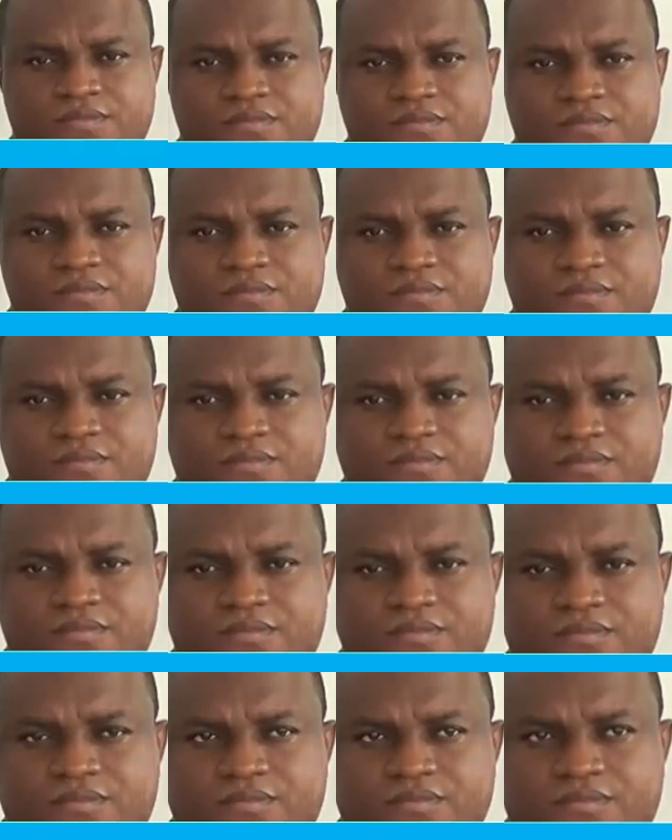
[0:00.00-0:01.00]

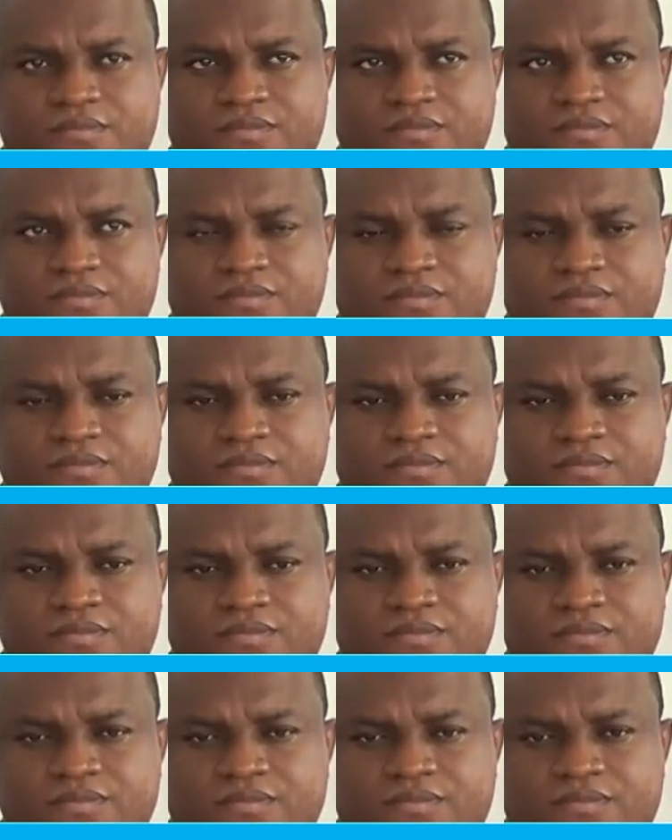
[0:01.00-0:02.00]

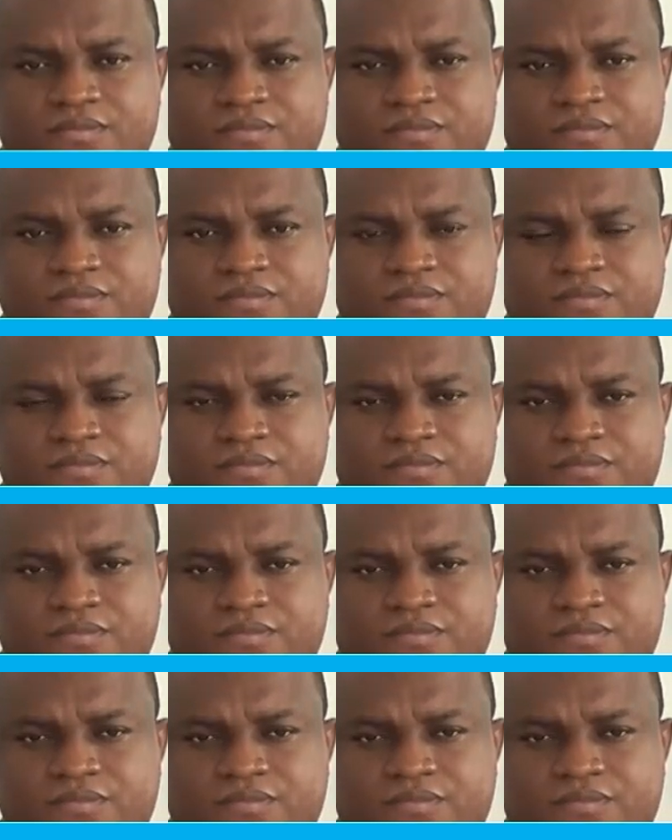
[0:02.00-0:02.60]
(not speaking)